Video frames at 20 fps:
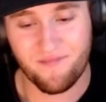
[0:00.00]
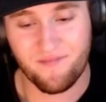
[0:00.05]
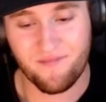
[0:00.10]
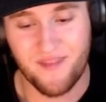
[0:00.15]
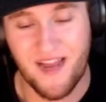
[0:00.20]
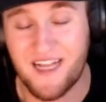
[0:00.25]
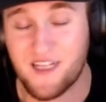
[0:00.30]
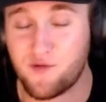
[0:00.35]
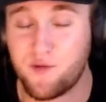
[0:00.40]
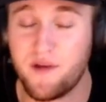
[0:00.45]

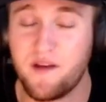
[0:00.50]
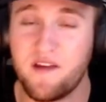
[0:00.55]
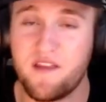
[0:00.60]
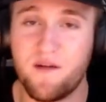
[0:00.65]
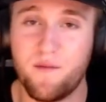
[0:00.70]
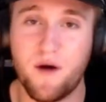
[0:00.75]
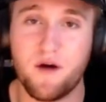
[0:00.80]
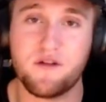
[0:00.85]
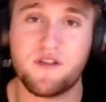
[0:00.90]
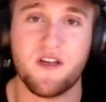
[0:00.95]
that's really the
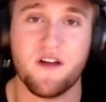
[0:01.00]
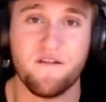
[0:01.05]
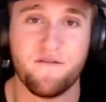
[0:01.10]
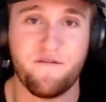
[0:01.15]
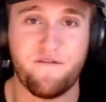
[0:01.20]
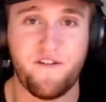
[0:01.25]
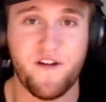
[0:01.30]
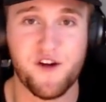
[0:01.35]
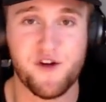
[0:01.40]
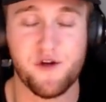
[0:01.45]
most
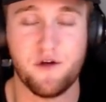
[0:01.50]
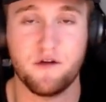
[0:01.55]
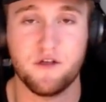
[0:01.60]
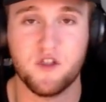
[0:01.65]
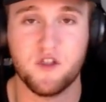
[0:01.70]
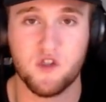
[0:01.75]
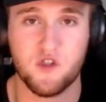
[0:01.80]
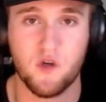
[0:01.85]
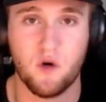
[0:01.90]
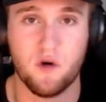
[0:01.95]
official
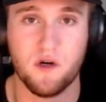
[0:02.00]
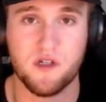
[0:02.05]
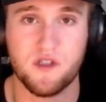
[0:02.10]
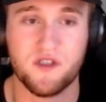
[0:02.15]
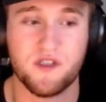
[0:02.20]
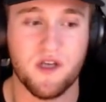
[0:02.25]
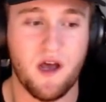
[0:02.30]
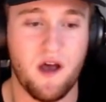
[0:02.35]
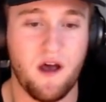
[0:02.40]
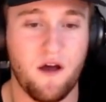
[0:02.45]

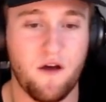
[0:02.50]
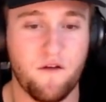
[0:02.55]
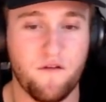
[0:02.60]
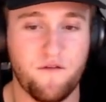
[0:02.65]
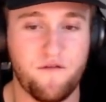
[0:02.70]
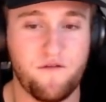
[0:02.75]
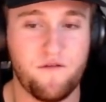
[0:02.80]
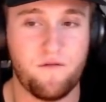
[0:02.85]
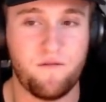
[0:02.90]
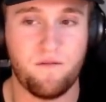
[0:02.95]
source
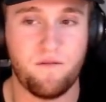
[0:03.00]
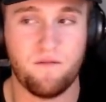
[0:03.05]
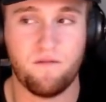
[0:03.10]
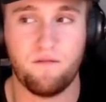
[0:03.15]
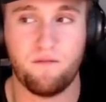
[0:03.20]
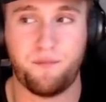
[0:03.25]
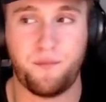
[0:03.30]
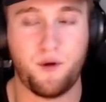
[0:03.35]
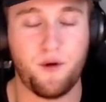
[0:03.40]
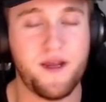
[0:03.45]
of
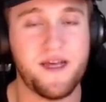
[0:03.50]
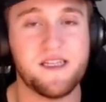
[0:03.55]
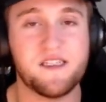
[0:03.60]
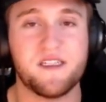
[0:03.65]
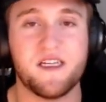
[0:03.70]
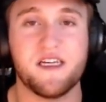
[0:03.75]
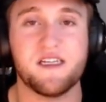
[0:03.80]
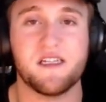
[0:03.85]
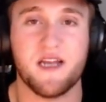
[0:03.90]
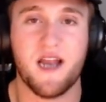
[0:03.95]

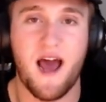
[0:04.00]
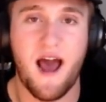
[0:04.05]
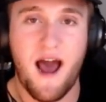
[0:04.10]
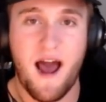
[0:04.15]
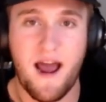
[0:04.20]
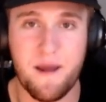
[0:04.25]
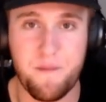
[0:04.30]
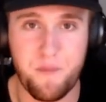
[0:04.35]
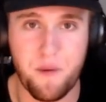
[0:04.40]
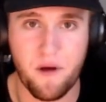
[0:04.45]
preseason
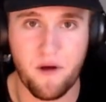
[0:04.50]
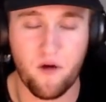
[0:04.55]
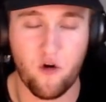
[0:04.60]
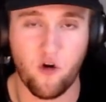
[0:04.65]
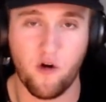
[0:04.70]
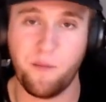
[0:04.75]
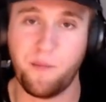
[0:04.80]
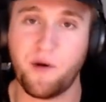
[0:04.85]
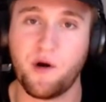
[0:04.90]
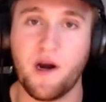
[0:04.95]
hype
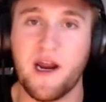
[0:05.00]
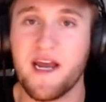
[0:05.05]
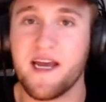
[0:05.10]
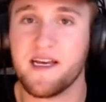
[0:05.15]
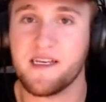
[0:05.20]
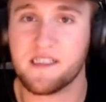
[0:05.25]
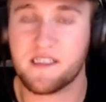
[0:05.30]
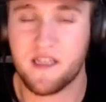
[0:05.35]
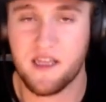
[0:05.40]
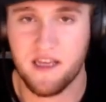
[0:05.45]
or
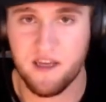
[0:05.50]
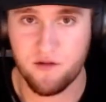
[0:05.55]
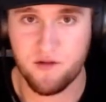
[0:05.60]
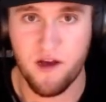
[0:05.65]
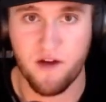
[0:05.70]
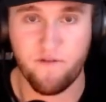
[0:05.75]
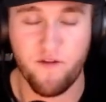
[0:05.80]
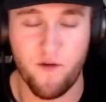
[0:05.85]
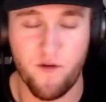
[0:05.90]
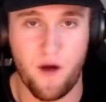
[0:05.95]
praise that
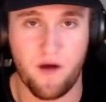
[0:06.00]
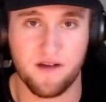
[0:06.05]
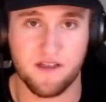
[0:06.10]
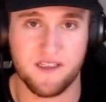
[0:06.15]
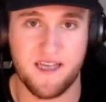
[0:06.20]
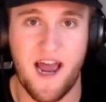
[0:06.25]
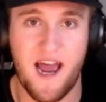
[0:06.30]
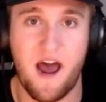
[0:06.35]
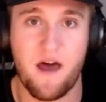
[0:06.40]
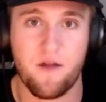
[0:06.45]
Utah football has
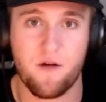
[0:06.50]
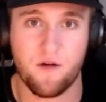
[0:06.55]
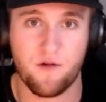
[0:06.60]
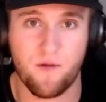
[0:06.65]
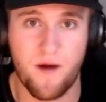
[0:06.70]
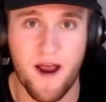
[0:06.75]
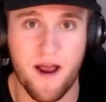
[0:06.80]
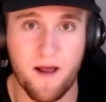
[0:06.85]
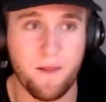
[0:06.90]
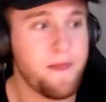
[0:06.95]
gathered,
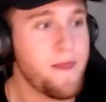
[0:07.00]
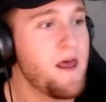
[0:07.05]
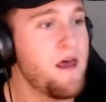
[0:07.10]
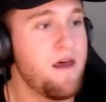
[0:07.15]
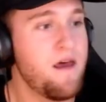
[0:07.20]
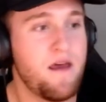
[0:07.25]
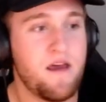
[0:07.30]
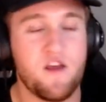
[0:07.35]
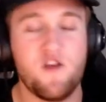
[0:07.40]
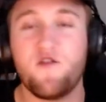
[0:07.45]
right?
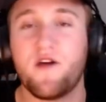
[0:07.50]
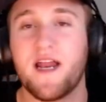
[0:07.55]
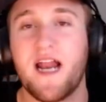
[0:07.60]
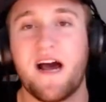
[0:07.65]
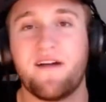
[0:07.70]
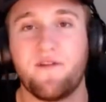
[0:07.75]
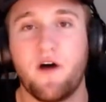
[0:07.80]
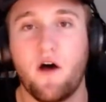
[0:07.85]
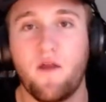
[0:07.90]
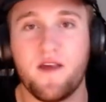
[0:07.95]
You can
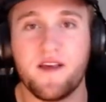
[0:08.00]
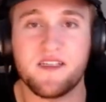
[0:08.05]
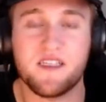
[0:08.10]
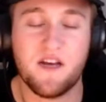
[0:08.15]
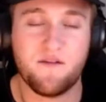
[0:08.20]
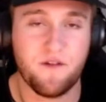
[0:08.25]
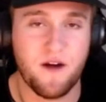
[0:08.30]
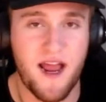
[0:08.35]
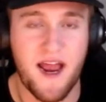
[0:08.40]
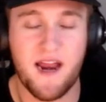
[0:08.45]
have all these
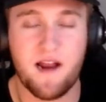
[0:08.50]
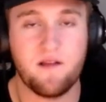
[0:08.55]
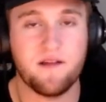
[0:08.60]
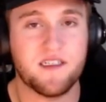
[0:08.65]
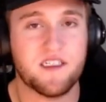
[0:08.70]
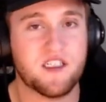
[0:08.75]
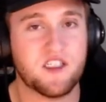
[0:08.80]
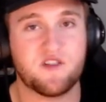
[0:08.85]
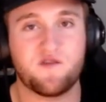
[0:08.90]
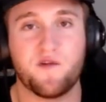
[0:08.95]
different
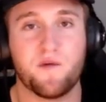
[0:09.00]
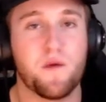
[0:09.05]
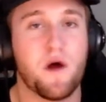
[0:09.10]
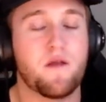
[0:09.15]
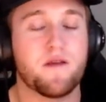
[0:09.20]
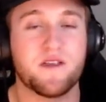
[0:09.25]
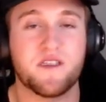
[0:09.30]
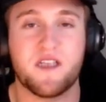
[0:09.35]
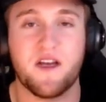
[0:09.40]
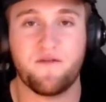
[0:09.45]
analysts from all
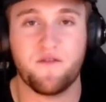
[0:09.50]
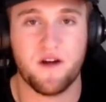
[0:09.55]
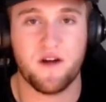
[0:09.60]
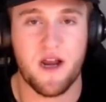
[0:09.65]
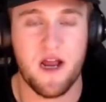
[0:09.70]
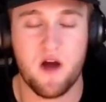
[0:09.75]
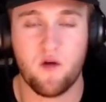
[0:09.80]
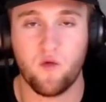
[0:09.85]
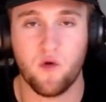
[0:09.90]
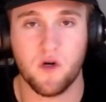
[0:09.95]
these different
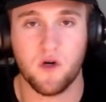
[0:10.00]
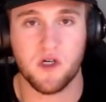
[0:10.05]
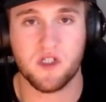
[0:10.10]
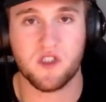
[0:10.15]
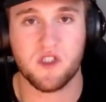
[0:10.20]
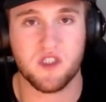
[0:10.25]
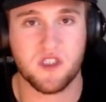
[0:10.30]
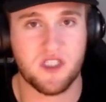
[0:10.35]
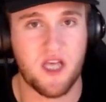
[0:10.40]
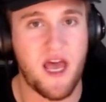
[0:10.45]
networks
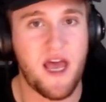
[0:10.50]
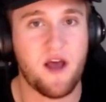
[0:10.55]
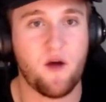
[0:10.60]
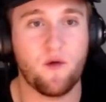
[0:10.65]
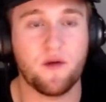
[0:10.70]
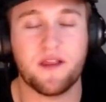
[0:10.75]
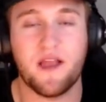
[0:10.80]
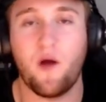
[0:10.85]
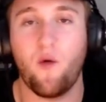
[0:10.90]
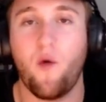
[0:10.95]
saying
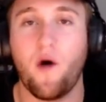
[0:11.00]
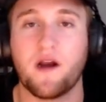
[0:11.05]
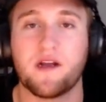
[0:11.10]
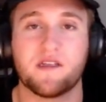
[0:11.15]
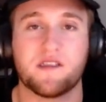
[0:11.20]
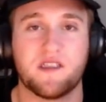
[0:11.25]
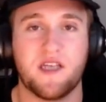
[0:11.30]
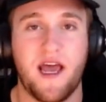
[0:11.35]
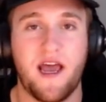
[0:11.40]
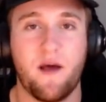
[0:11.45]
what they want to
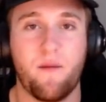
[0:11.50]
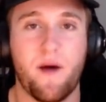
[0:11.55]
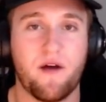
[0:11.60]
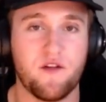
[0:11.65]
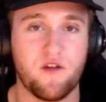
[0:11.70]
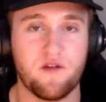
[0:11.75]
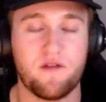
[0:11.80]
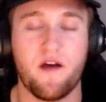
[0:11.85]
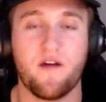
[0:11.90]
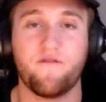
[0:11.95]
say about
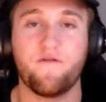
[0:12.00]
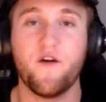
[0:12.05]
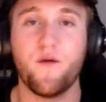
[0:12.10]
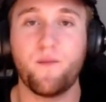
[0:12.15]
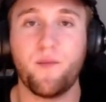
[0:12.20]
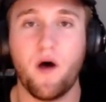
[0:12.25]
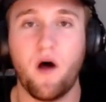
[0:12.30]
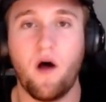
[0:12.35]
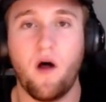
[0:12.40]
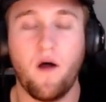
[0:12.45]
Utah
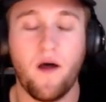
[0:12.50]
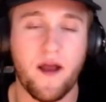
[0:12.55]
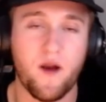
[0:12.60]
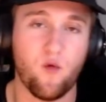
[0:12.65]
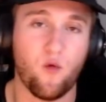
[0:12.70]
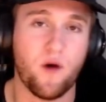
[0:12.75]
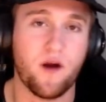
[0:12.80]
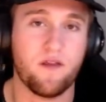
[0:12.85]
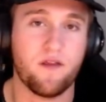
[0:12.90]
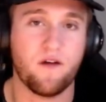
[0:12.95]
football and
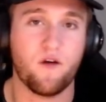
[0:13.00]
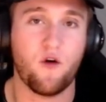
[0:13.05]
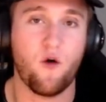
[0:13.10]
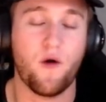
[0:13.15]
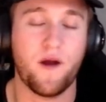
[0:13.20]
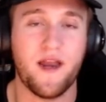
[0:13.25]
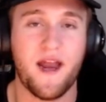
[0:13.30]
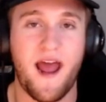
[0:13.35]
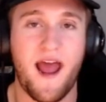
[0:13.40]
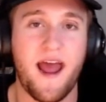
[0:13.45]
where they're
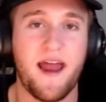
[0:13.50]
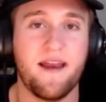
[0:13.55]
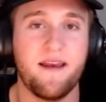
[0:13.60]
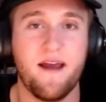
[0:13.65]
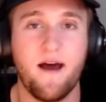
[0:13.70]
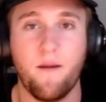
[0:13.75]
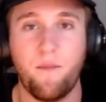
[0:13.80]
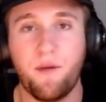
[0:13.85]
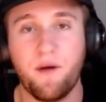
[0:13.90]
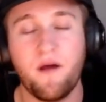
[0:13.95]
going to end
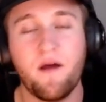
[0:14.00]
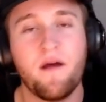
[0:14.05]
up